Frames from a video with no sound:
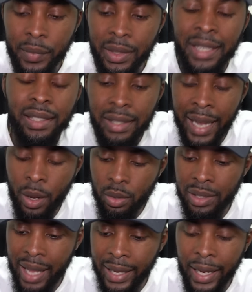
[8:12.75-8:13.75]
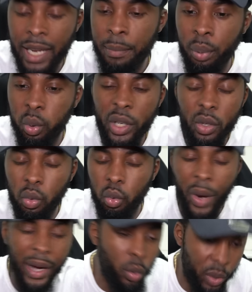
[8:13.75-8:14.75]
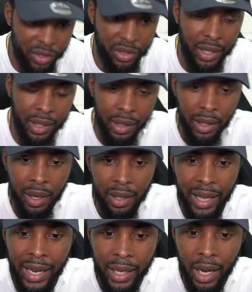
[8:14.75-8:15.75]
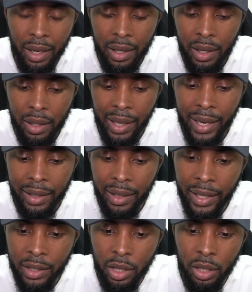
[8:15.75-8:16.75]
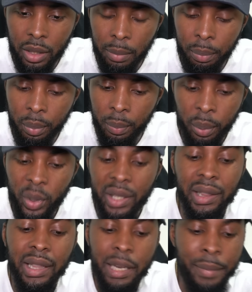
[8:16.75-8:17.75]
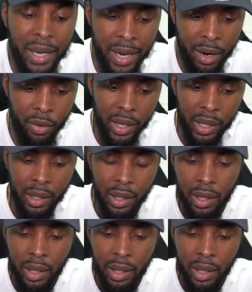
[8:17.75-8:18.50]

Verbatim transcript: this sounds like a prerequisite, like like like the, the preliminary